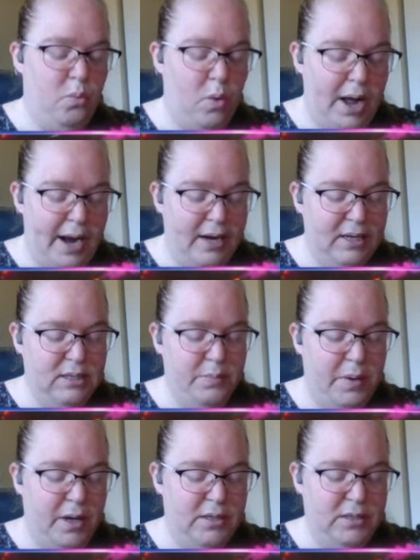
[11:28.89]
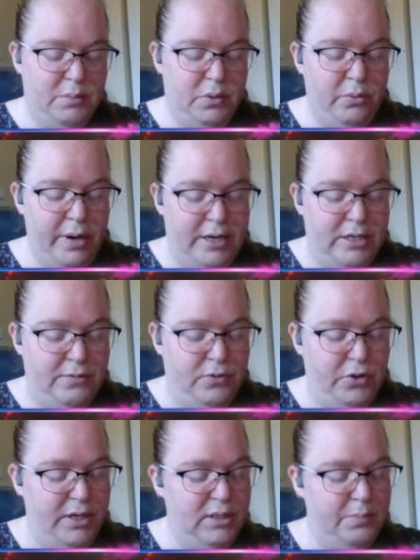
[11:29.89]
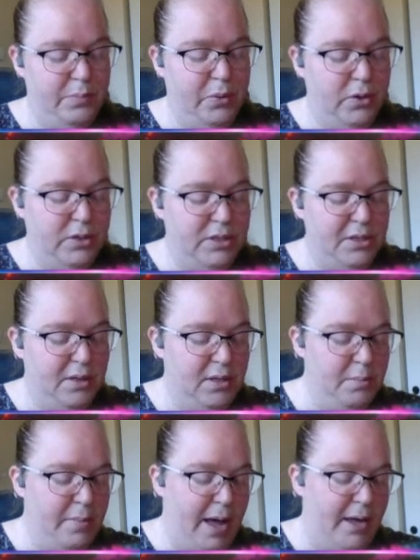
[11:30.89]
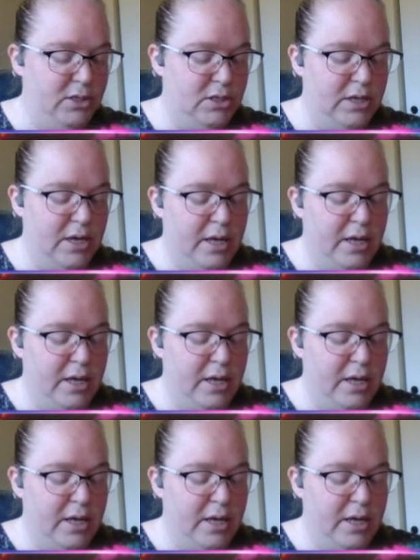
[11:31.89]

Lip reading: widest possible range of drinks personally matched